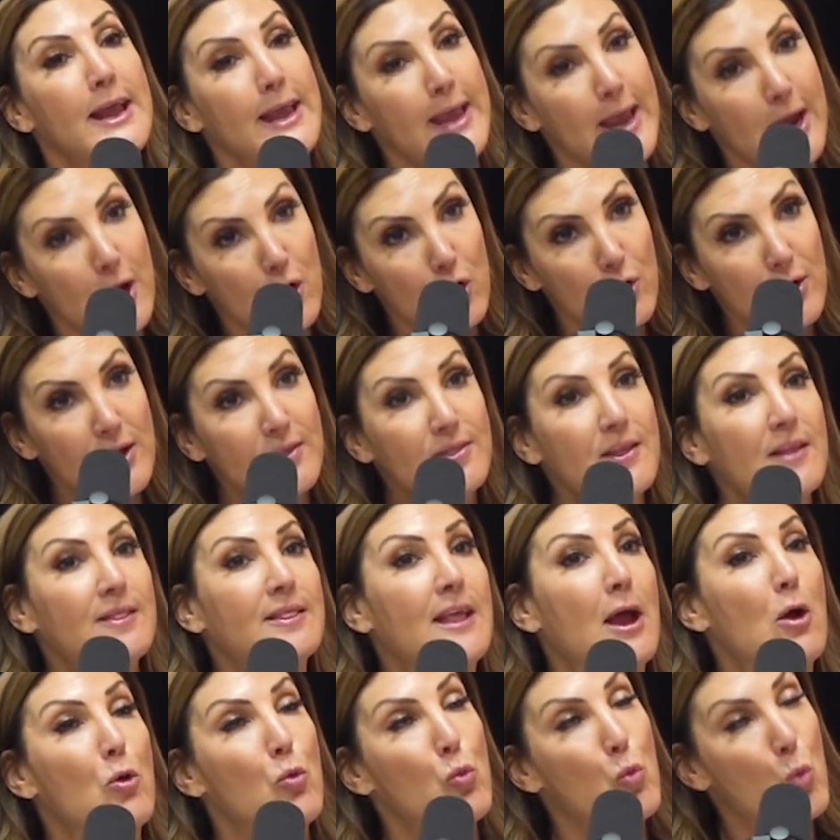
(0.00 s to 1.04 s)
Carrie,
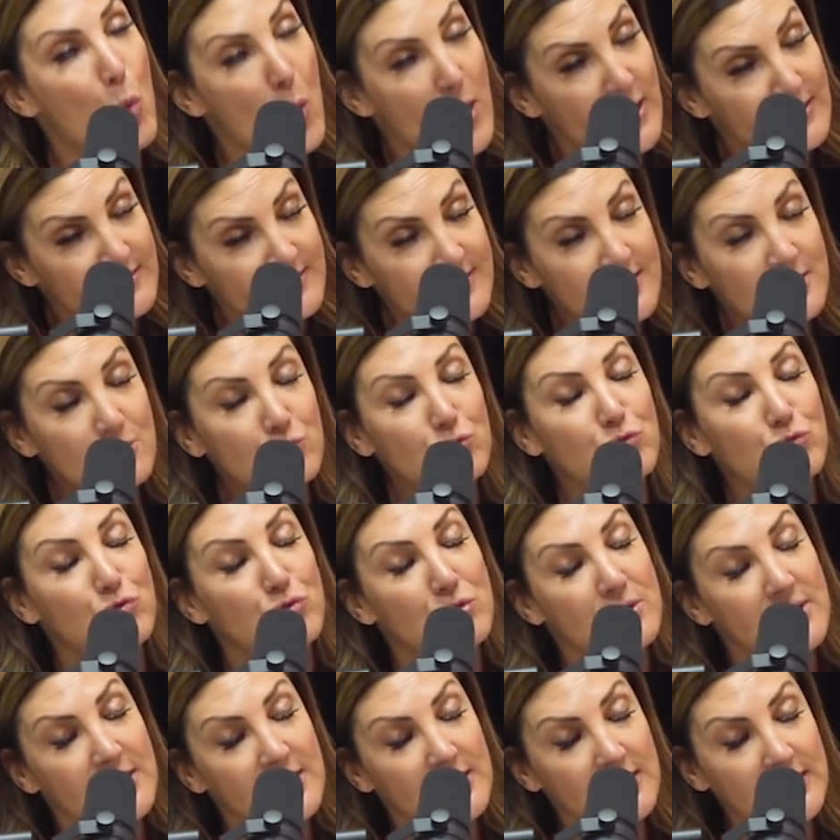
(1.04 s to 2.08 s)
that wasn't
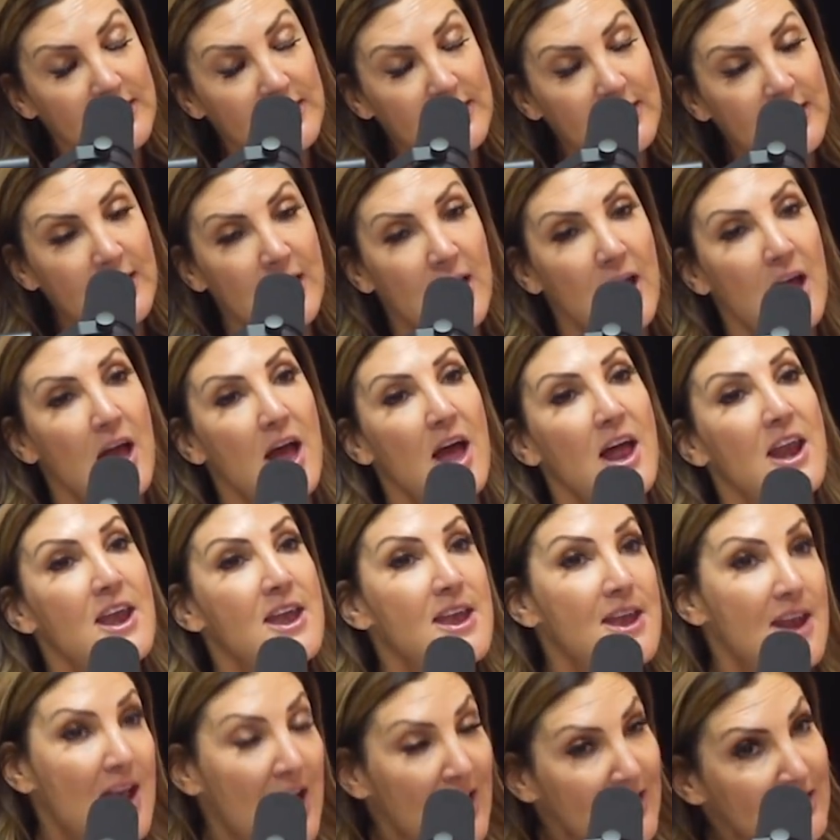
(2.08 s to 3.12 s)
really
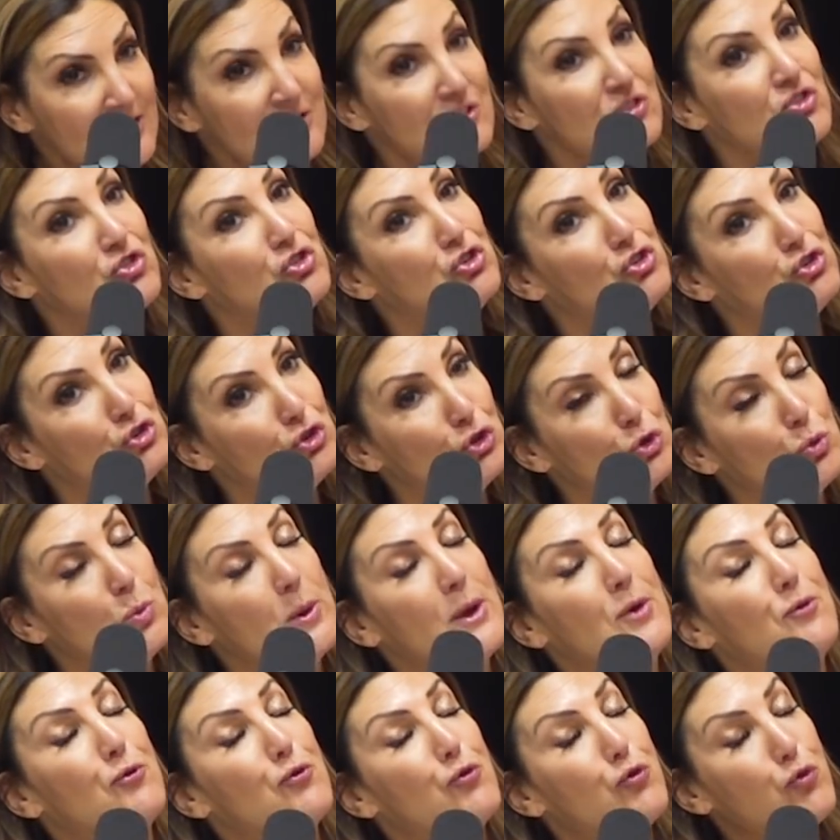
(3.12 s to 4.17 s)
nice to do
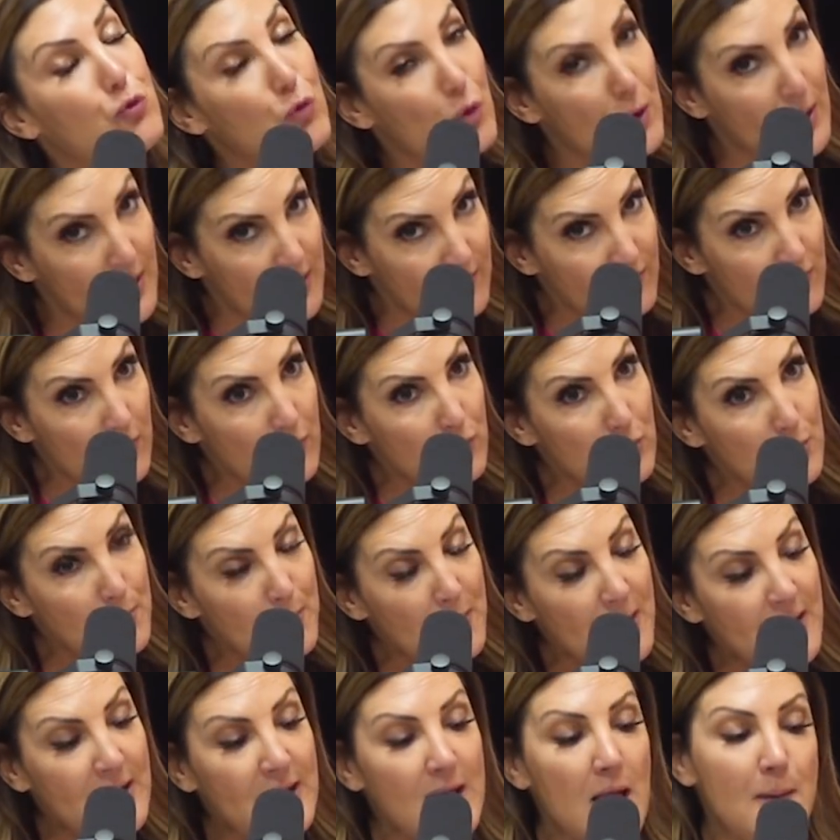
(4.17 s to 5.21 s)
in front of
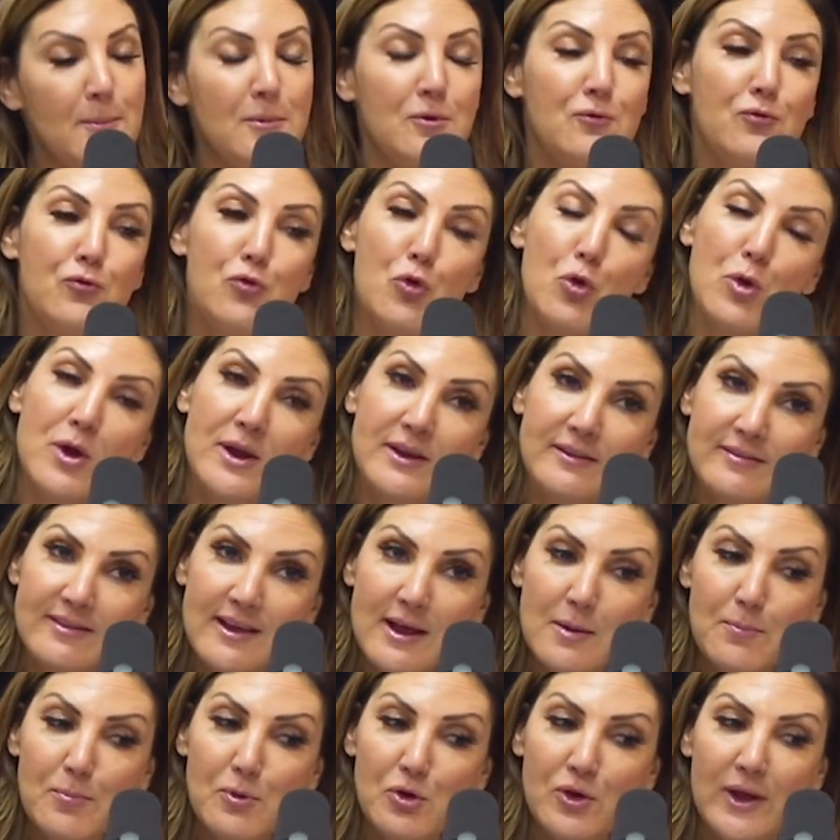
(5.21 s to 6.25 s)
everybody. I mean, for
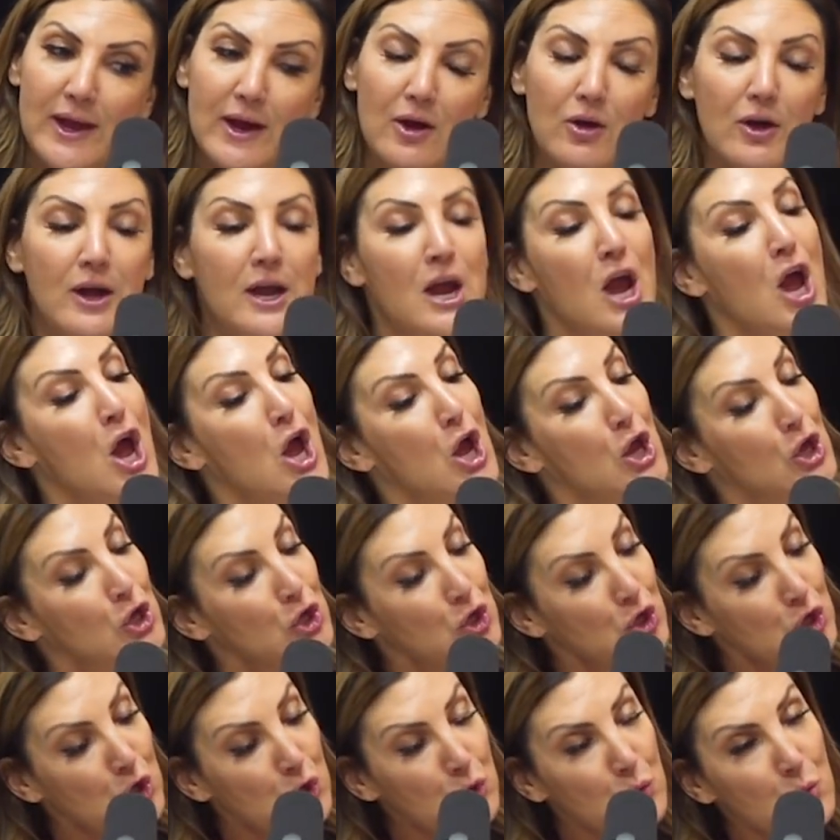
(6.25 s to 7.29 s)
example, Carrie,
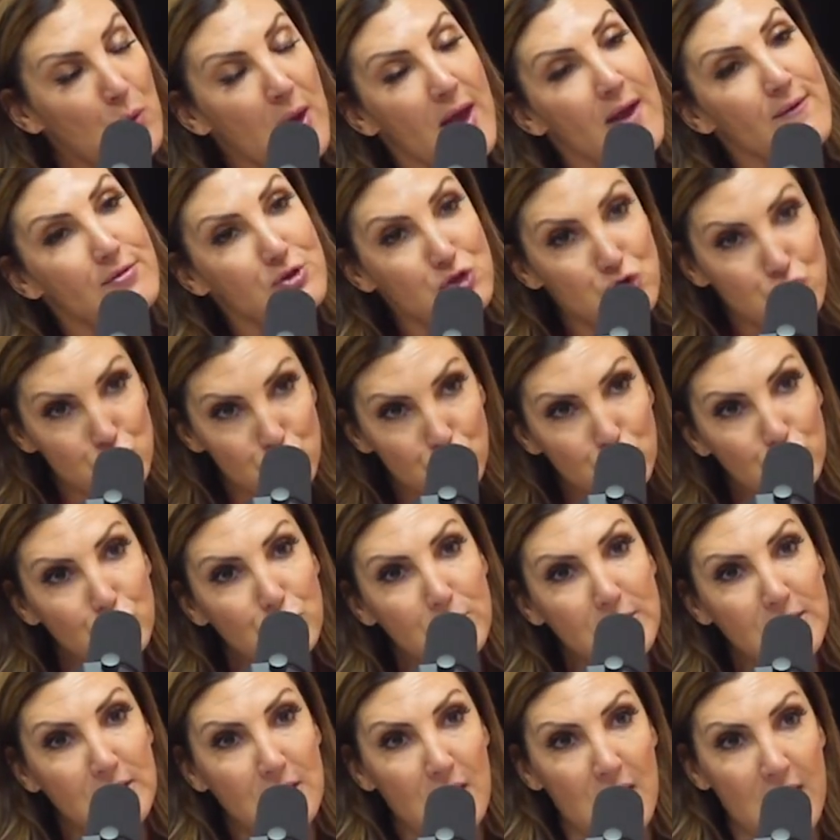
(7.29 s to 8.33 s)
you have a
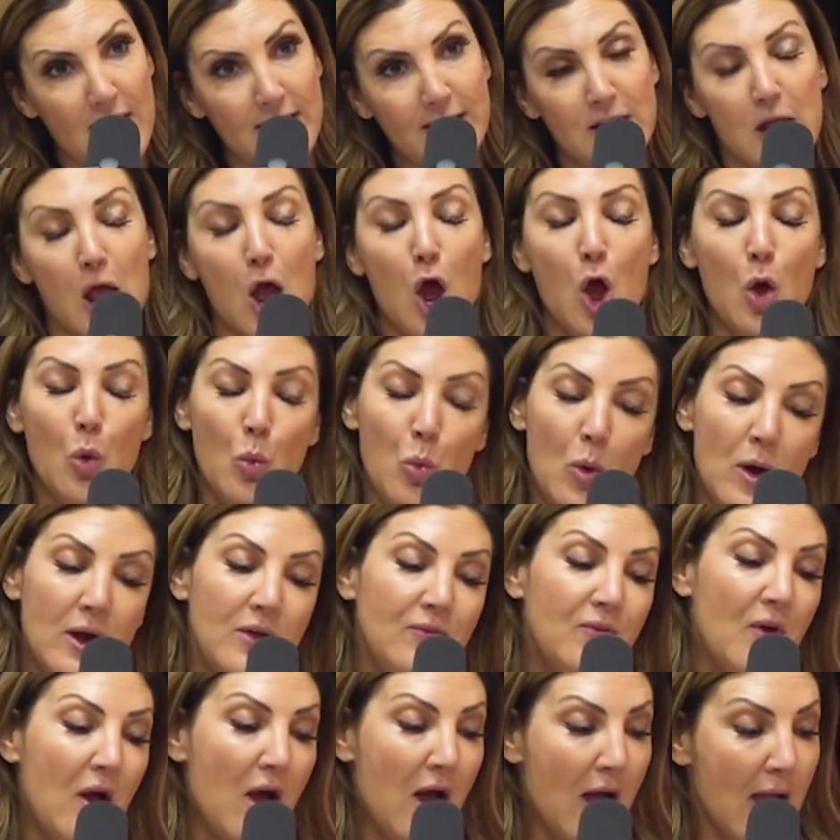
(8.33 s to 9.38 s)
jewelry line. What
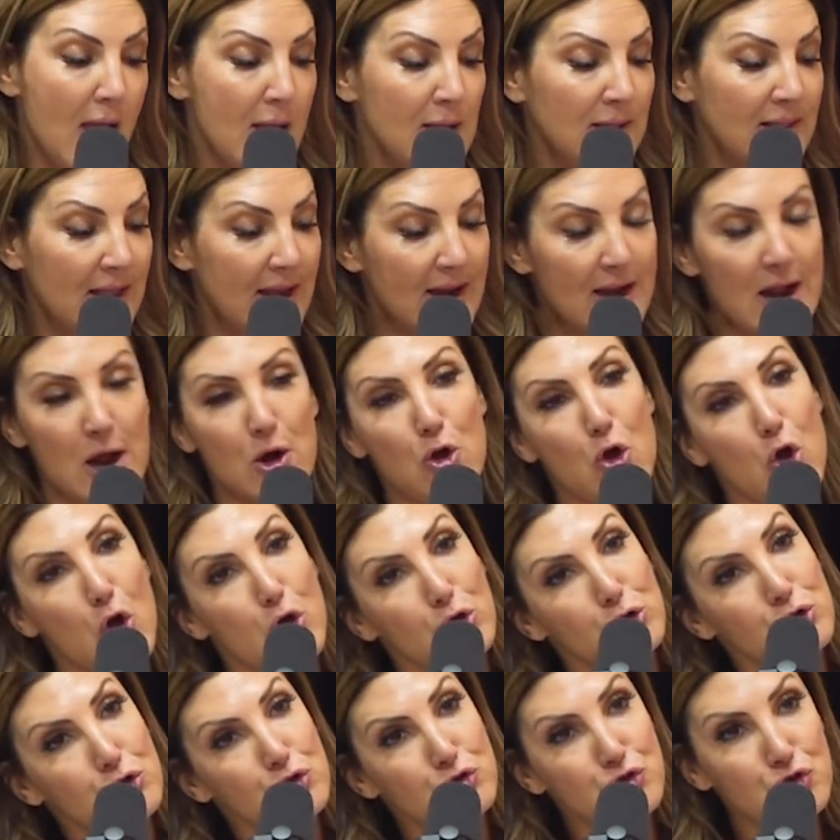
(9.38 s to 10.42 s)
if I laid out
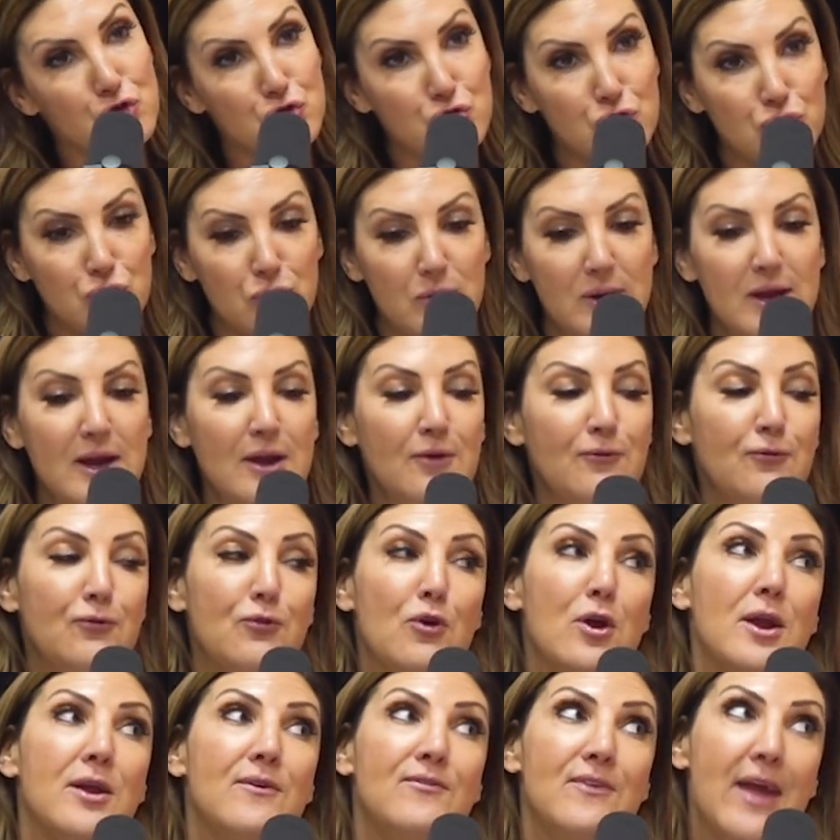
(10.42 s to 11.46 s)
all your jewelry in
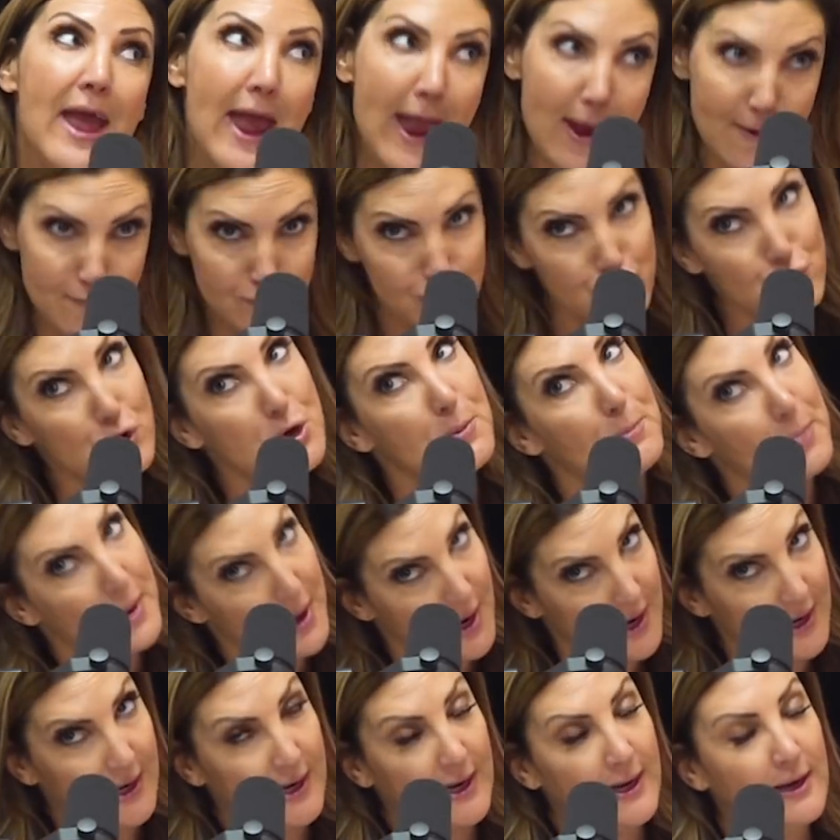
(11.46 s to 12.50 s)
front of
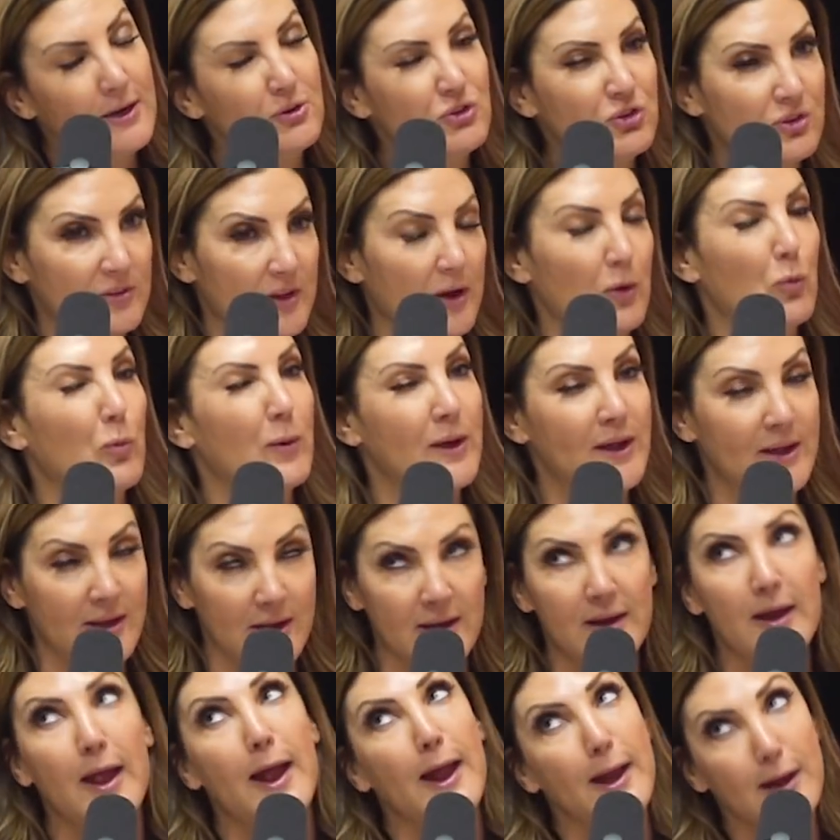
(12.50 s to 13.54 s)
everybody, and she's like
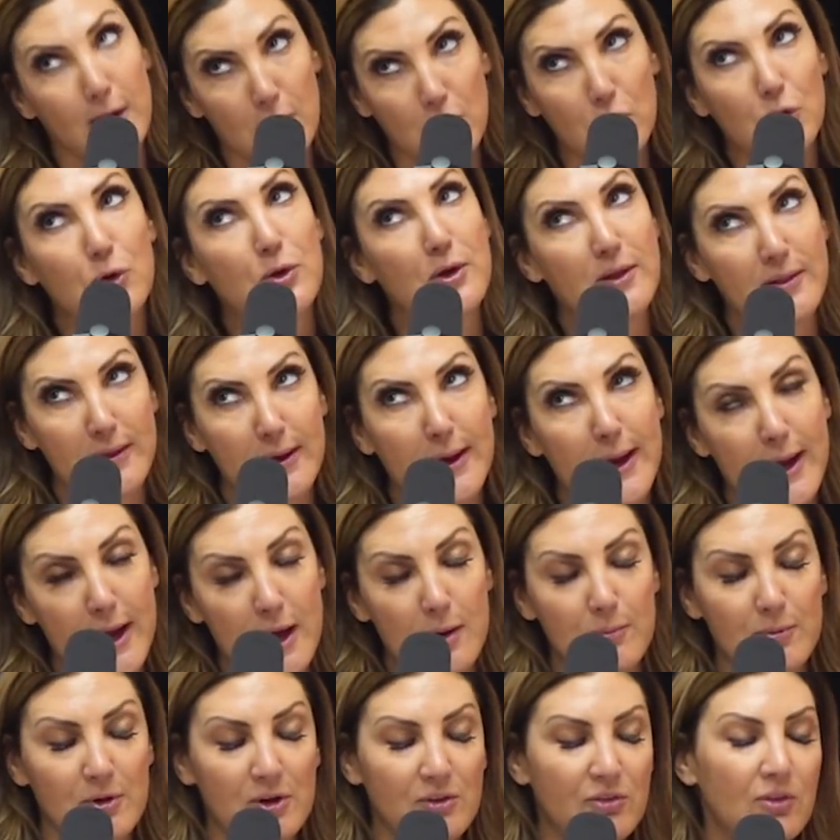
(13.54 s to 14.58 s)
winking, including the
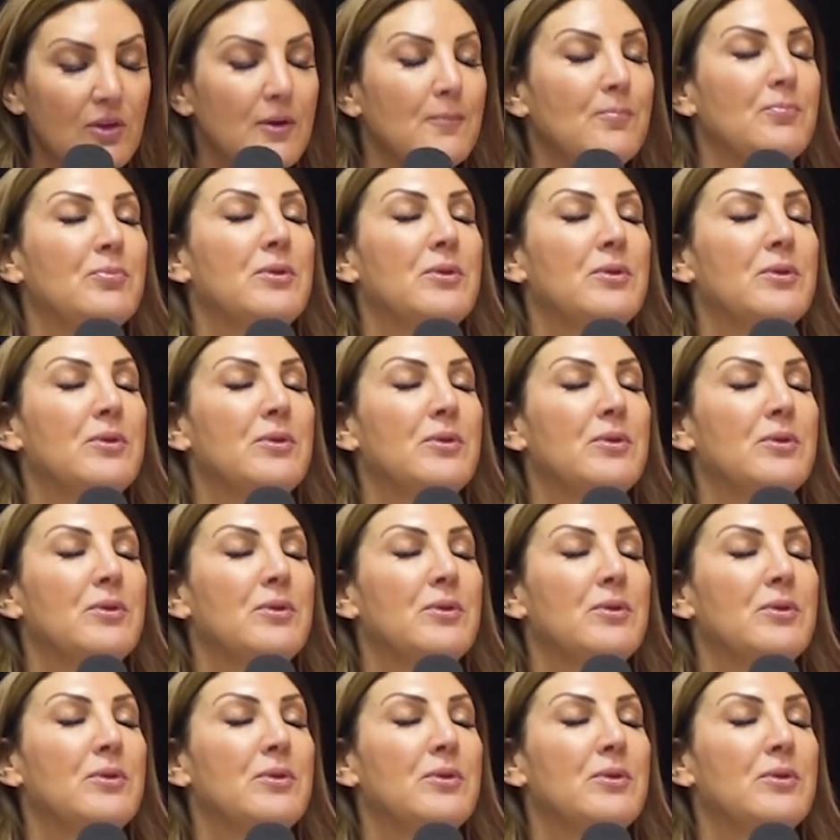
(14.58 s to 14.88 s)
cameras,